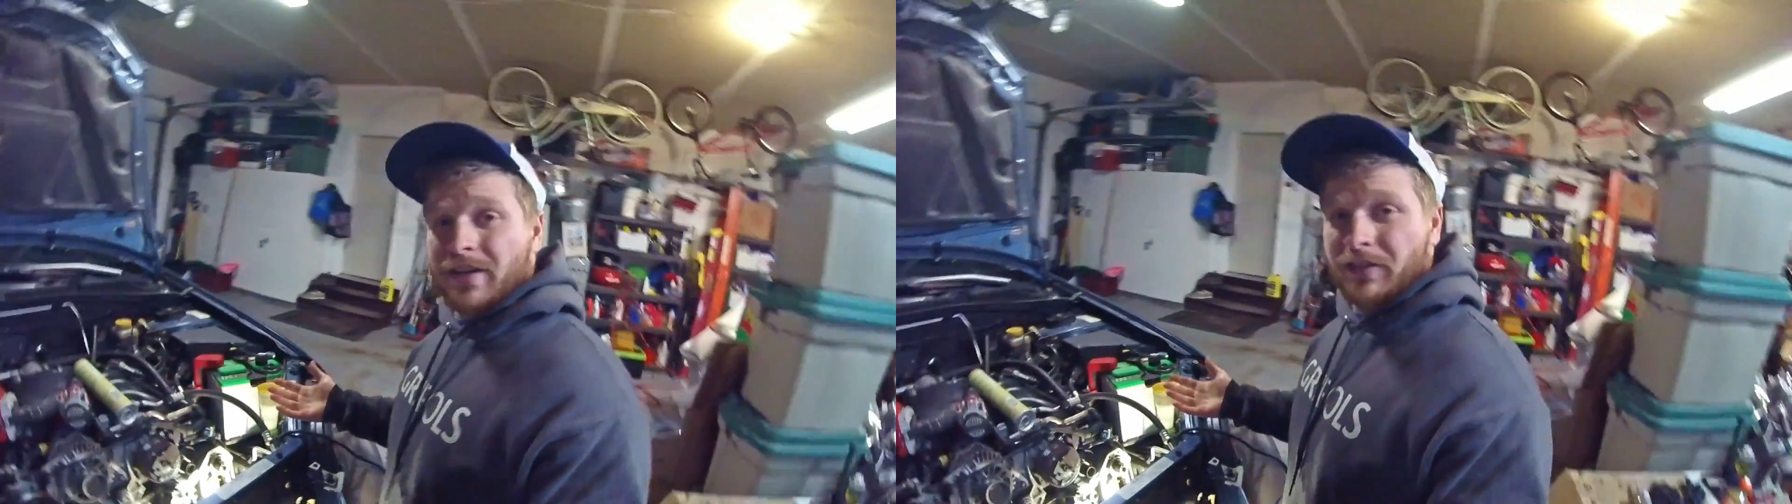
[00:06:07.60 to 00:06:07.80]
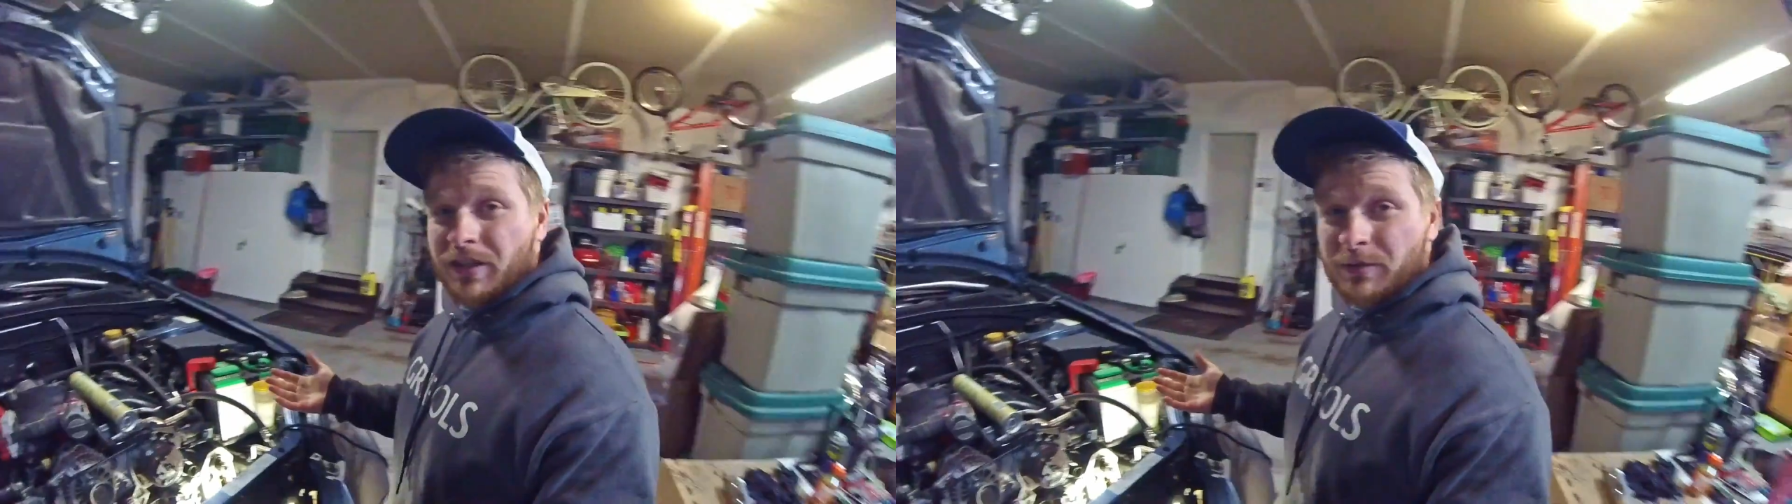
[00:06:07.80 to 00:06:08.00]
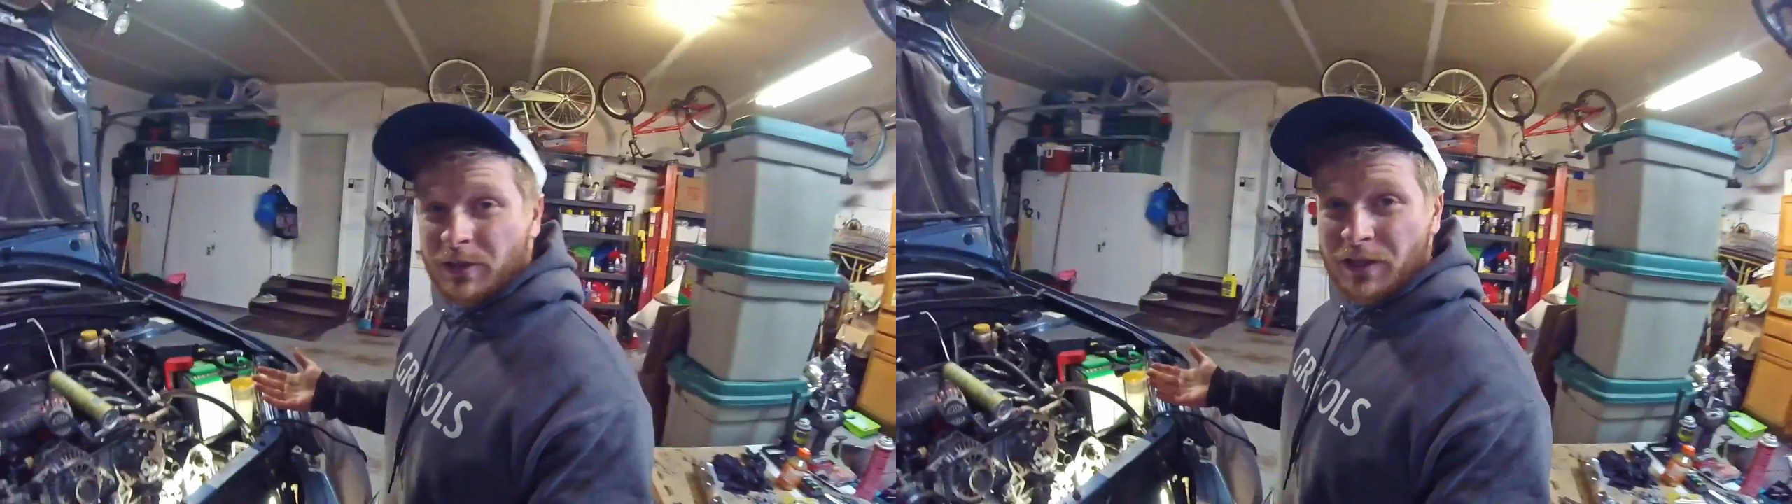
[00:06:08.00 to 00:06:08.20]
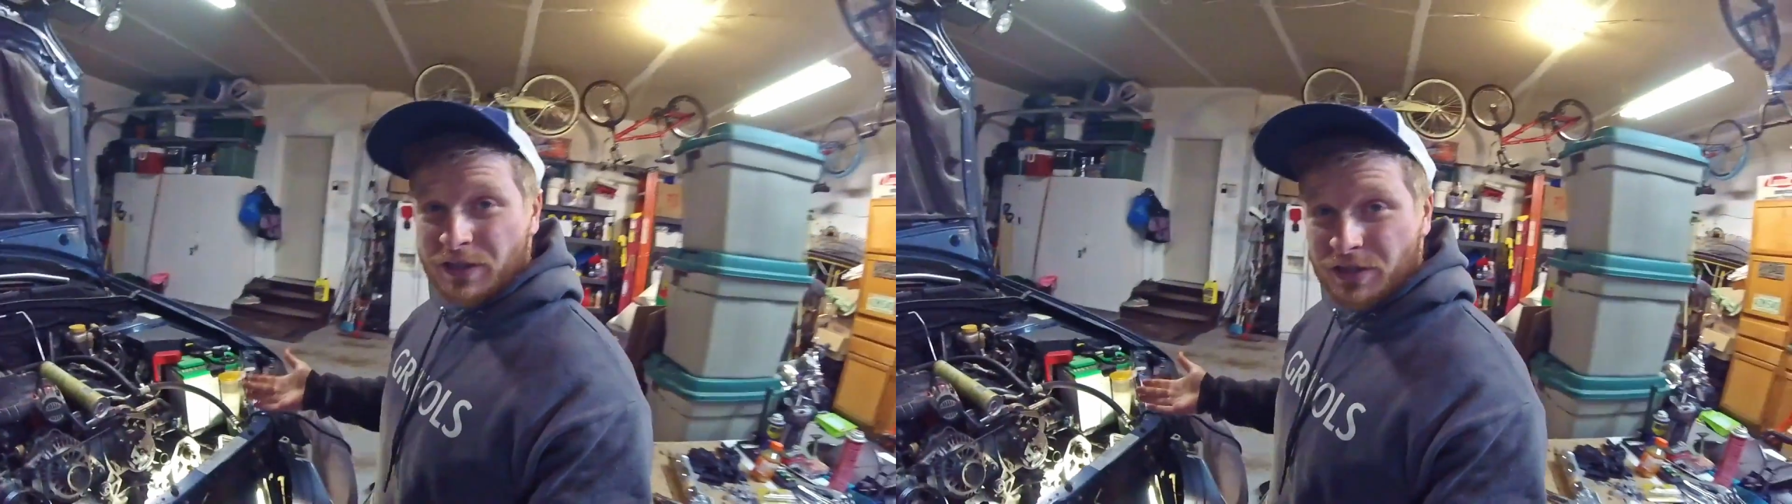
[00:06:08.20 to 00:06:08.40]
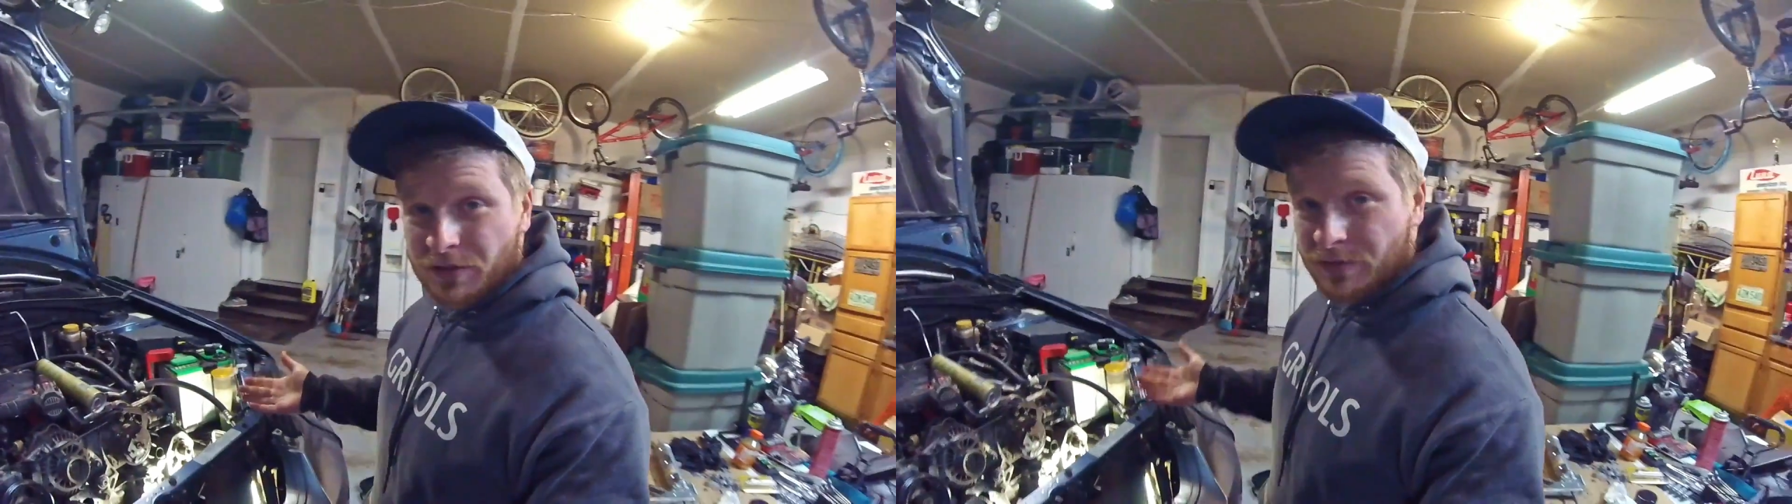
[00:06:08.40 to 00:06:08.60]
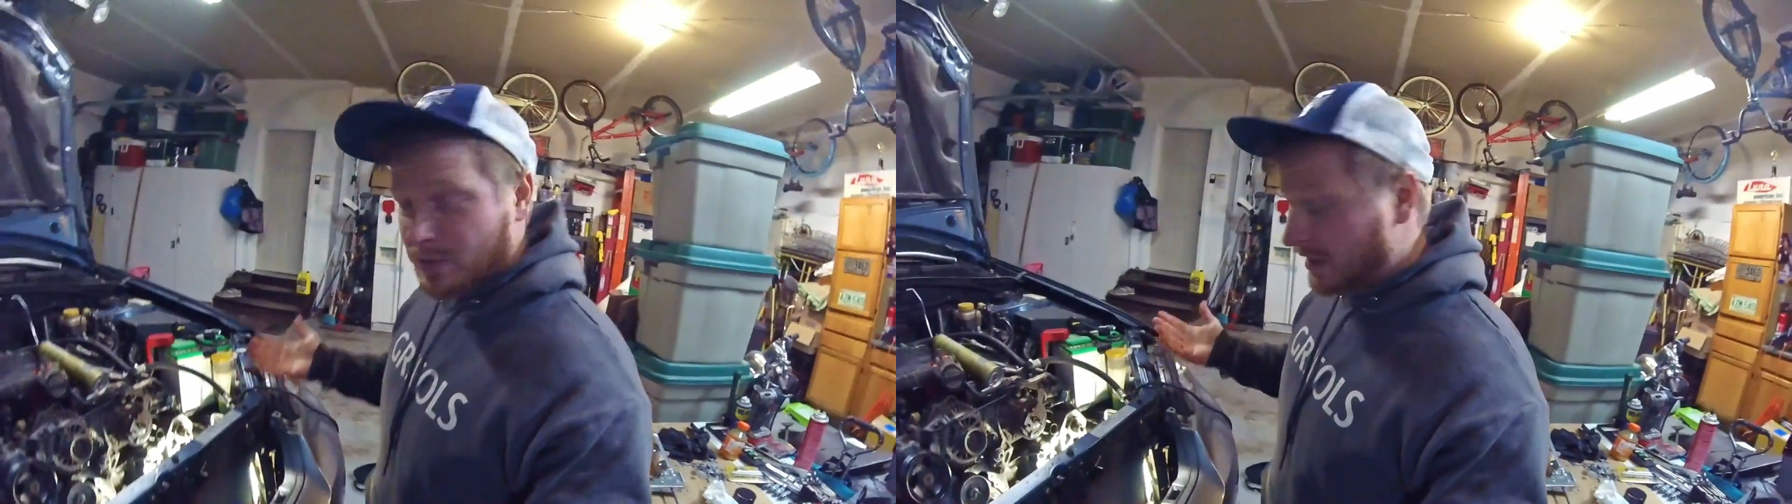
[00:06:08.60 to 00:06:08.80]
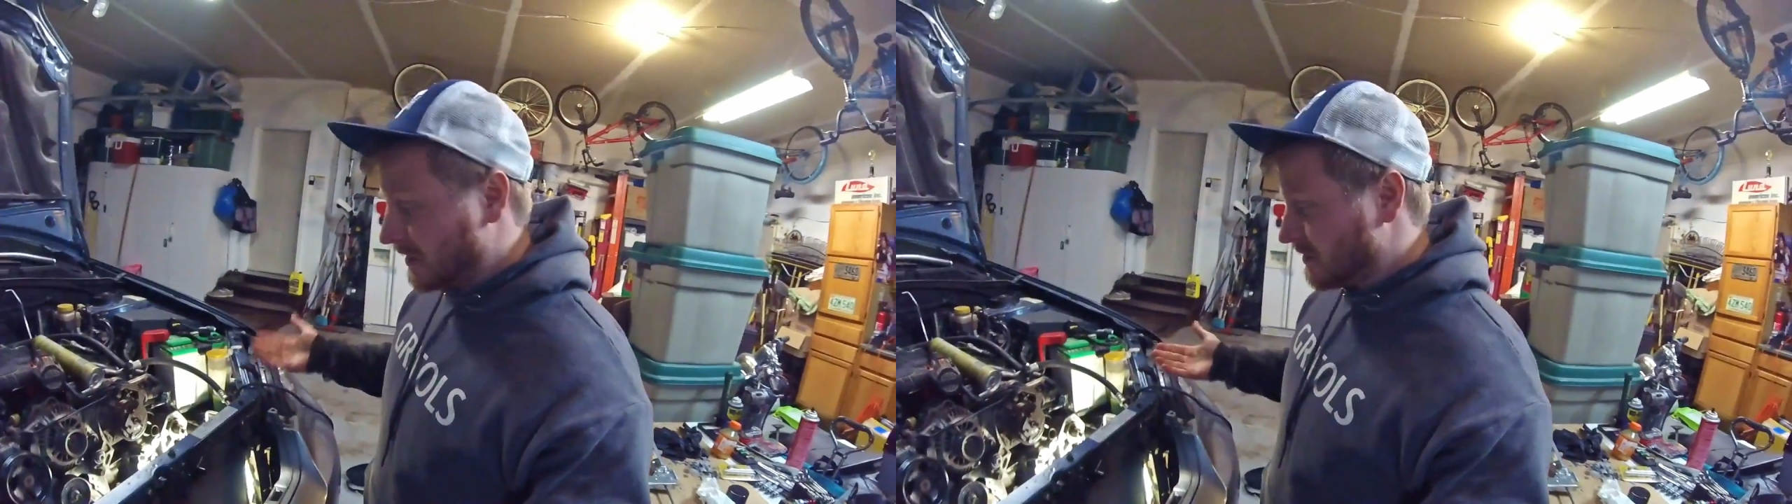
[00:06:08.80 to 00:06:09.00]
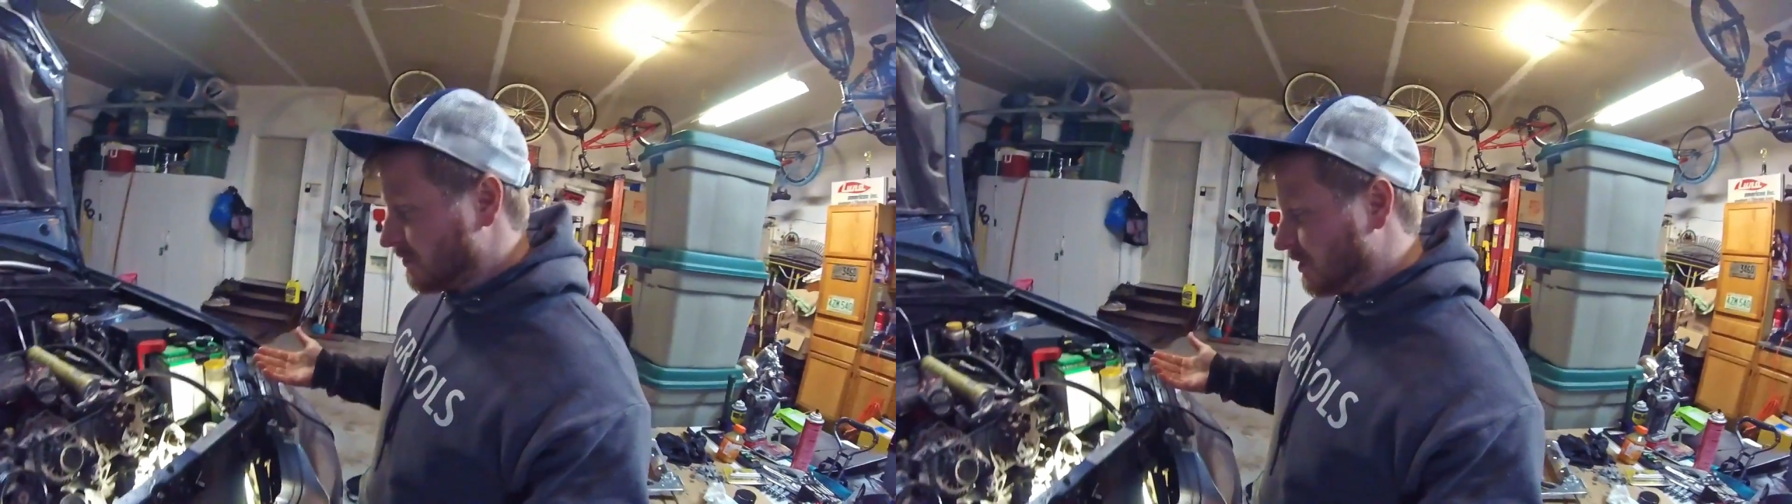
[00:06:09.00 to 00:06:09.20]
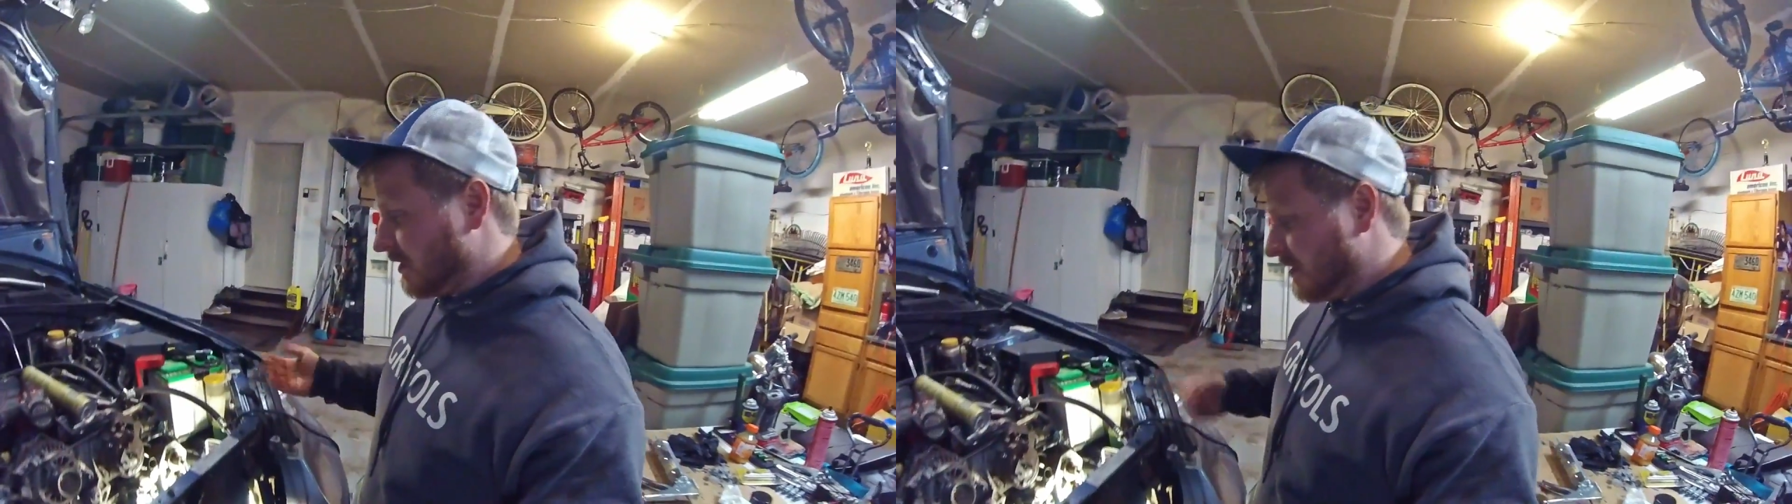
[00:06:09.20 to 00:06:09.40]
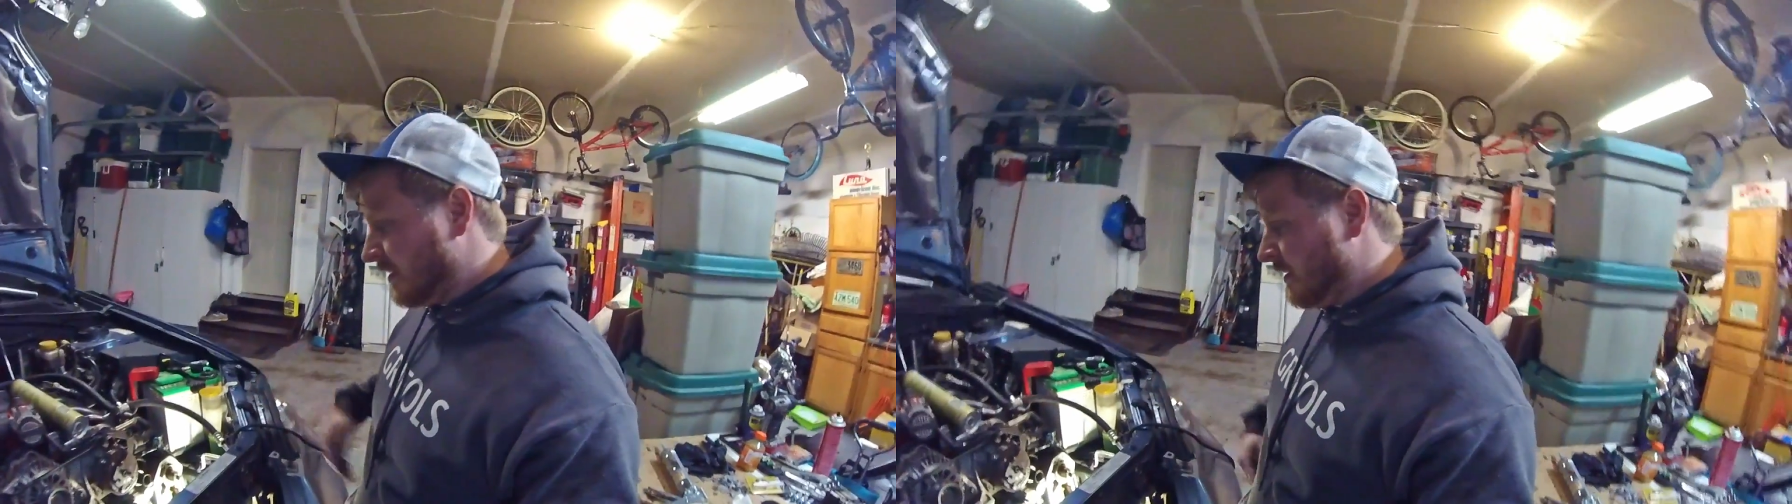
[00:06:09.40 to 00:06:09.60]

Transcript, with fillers: have any more issues because of it